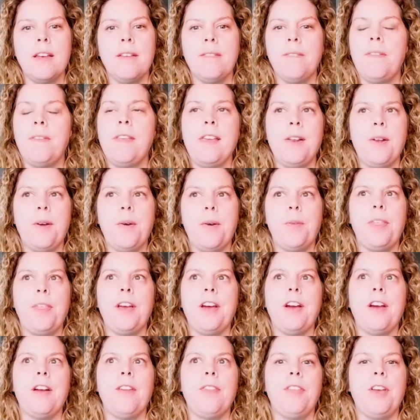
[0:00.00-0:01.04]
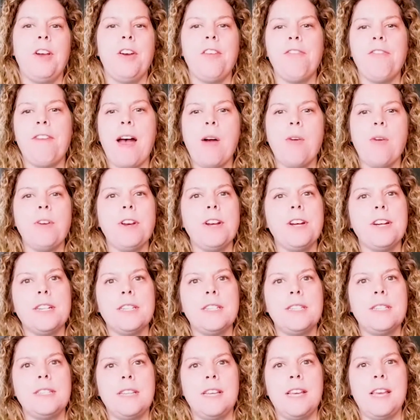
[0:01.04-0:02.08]
you know, their their founder
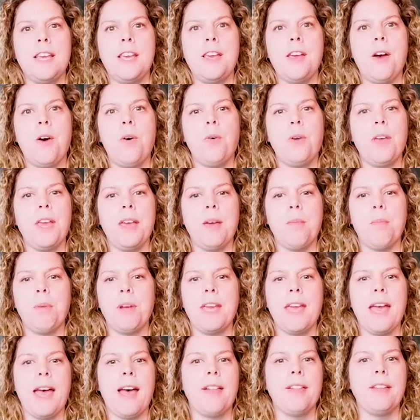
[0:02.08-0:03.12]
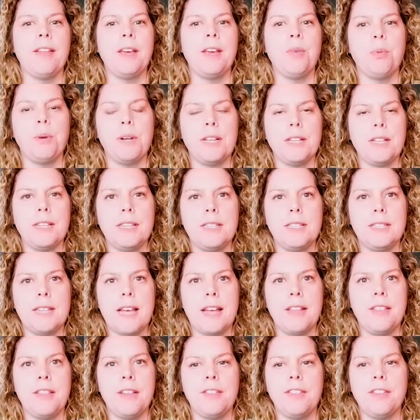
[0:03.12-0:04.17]
and CEO, Cambre Kelly, really
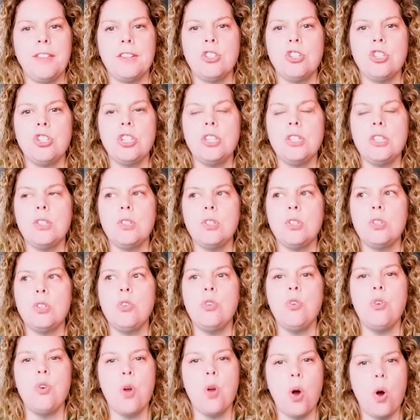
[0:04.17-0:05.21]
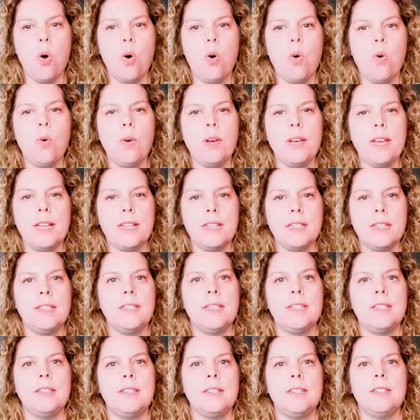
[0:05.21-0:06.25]
said that there's just no
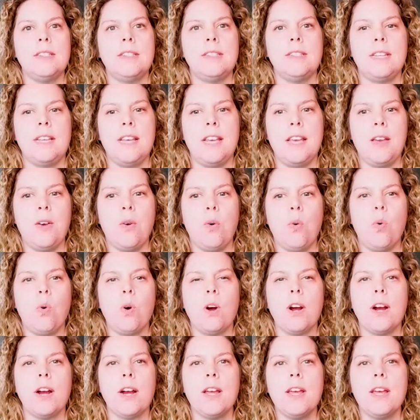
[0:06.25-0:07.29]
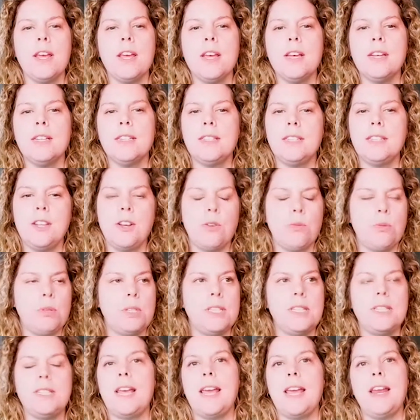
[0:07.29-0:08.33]
consistency or, you know,
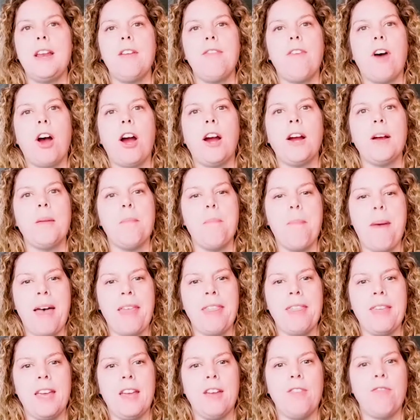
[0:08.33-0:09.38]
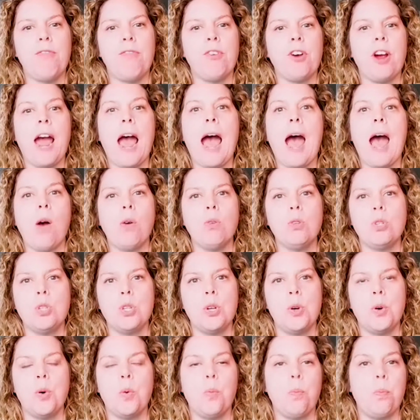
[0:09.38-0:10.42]
state of art method for how
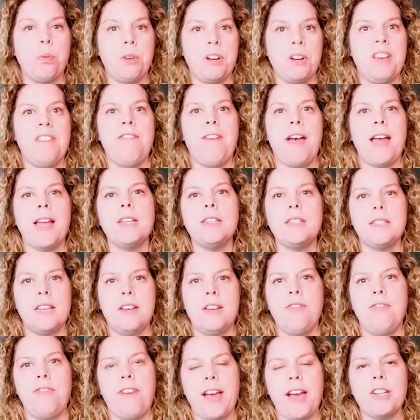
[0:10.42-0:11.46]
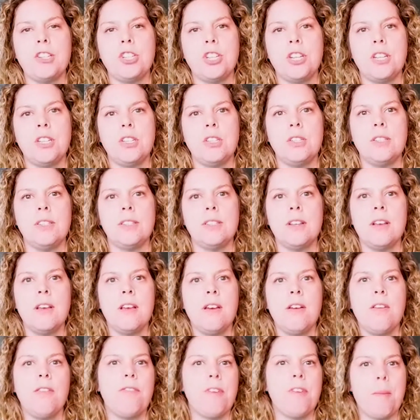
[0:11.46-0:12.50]
to prevent infections
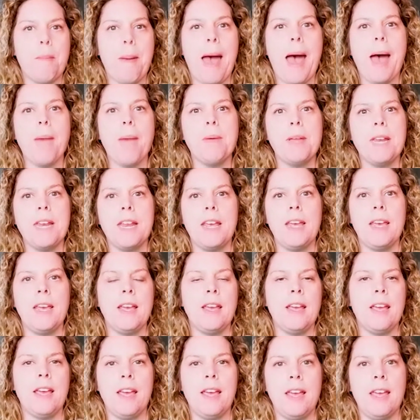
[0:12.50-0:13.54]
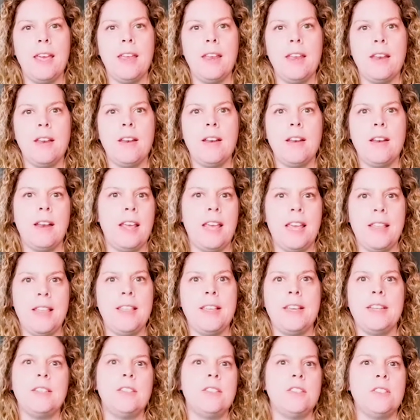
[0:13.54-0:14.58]
from happening in in
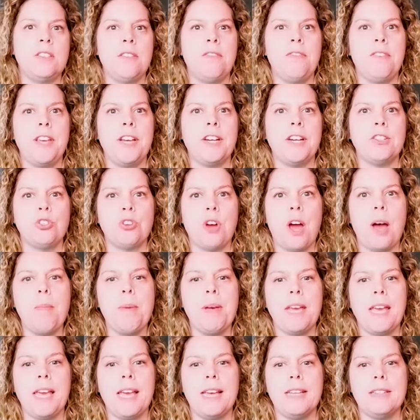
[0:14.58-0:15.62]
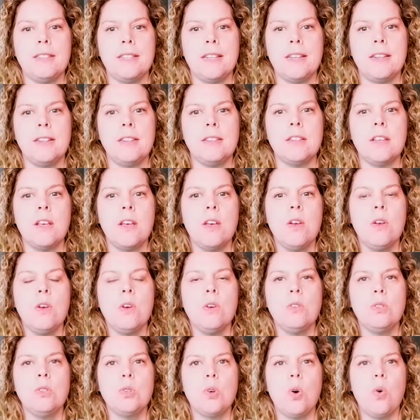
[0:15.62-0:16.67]
these severe trauma cases.
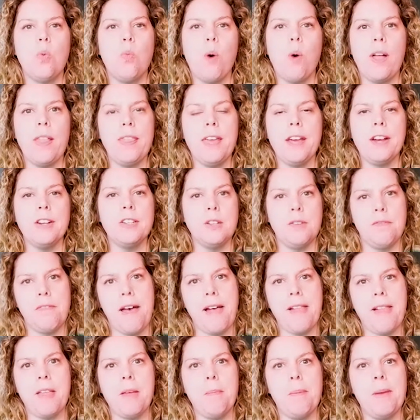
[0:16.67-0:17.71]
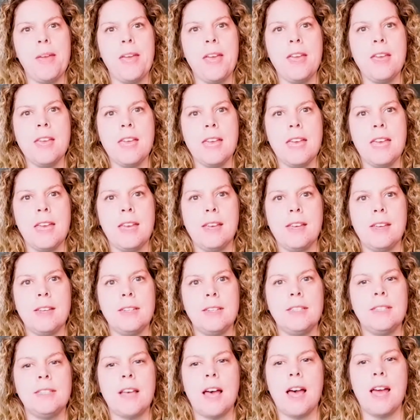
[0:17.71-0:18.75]
So what they're developing
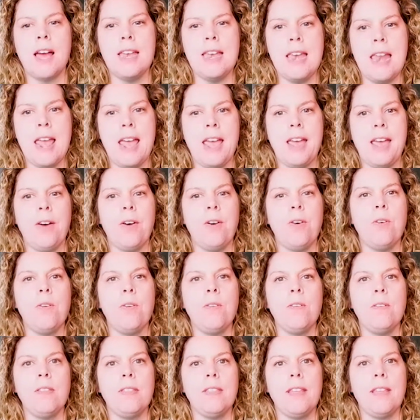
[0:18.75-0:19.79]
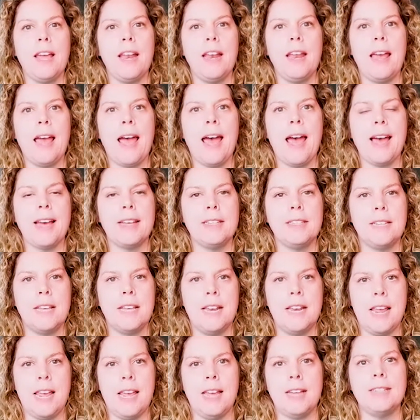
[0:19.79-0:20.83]
is a nail that has
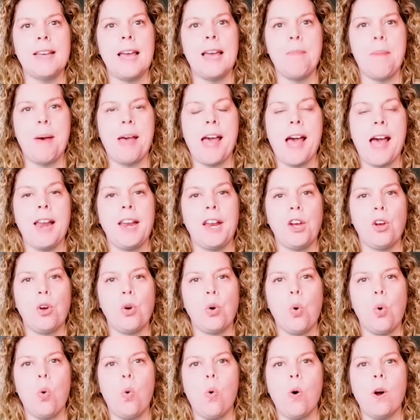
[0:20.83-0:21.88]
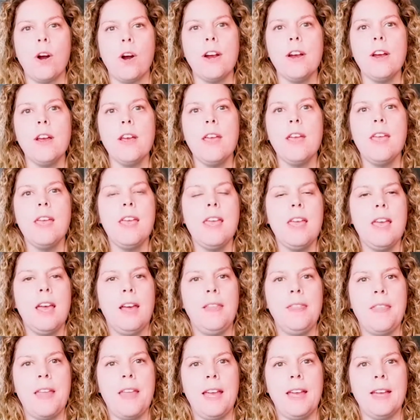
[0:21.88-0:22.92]
an antibiotic core,
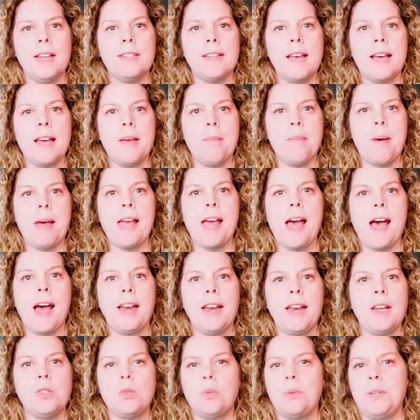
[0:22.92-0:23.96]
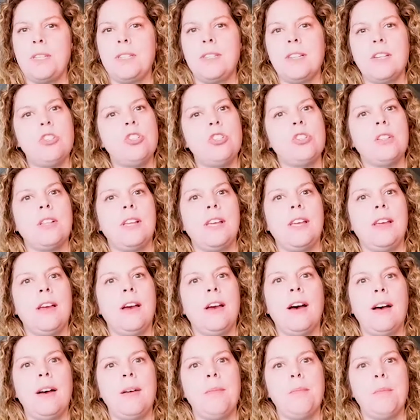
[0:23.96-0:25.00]
and the antibiotics we essentially
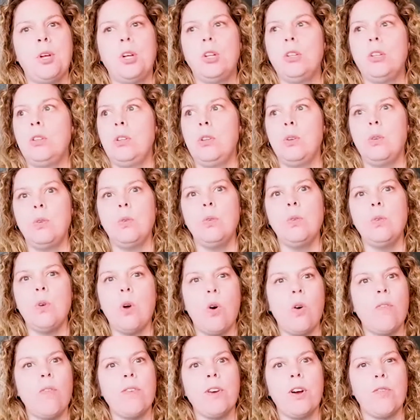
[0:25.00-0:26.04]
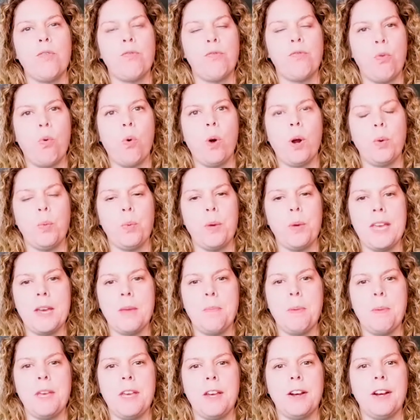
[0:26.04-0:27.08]
um, elute over a four
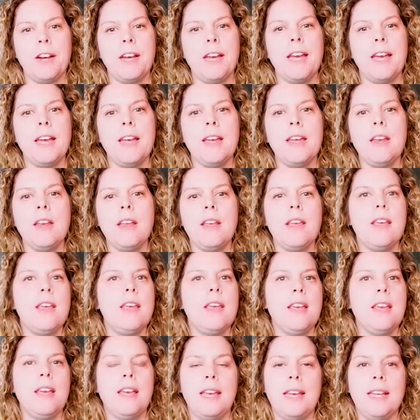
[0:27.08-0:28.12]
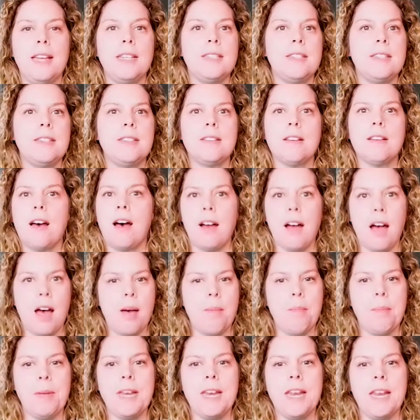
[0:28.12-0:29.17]
week period. It's a
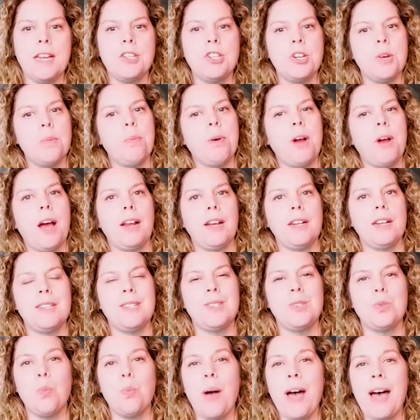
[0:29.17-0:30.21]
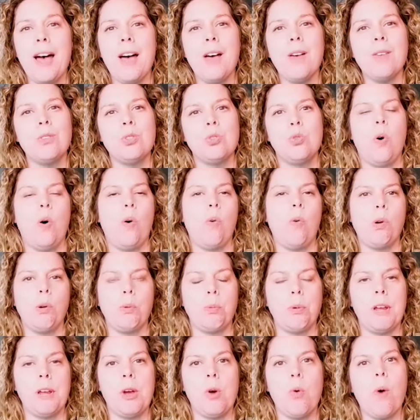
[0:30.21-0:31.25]
combination product as well, so it will
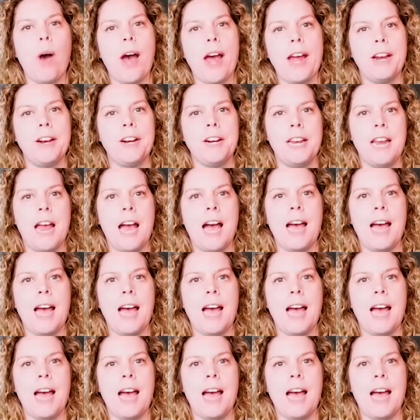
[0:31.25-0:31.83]
require an